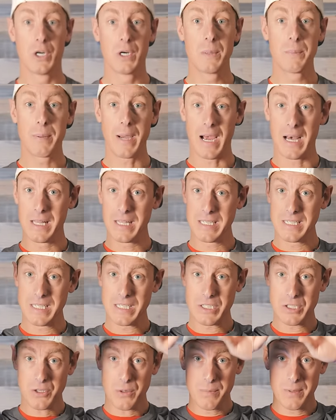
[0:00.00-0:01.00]
good pellet
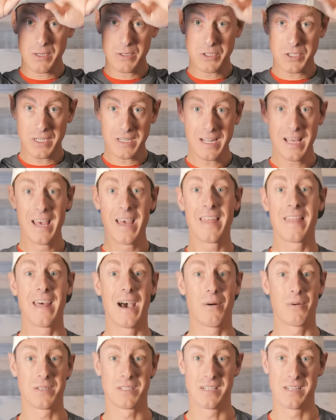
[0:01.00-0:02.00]
distribution.
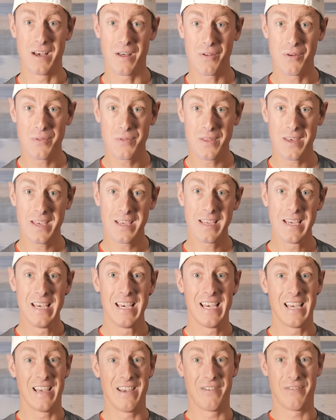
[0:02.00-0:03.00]
That was another thing.
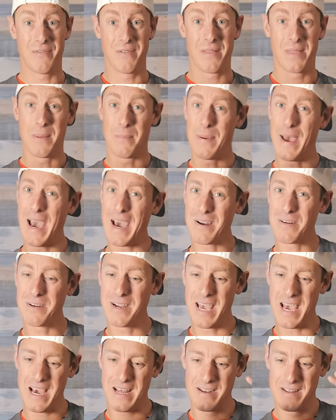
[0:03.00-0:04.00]
If the
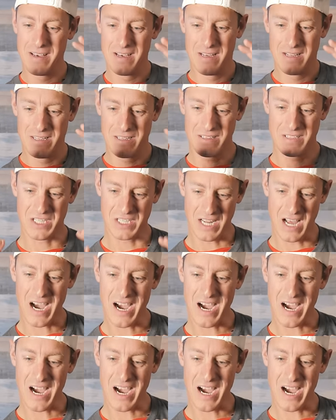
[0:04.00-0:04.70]
pattern had just